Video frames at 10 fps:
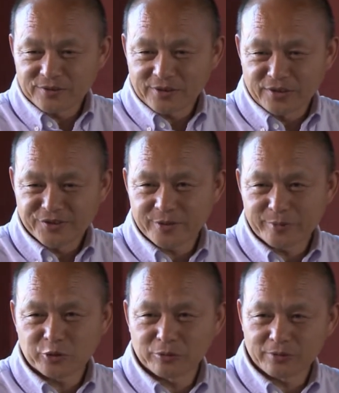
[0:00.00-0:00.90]

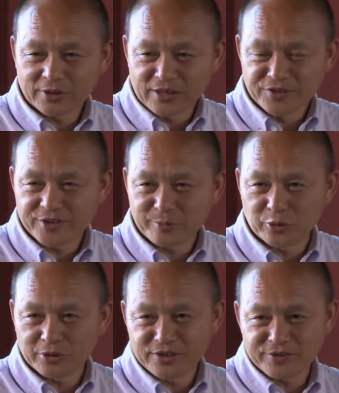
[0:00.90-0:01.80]

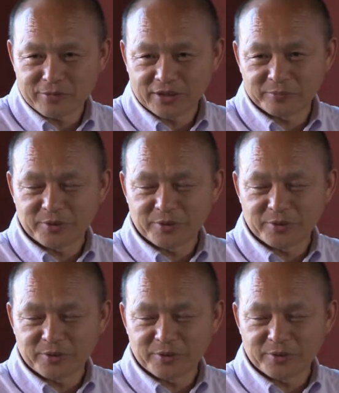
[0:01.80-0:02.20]
conceptual construct.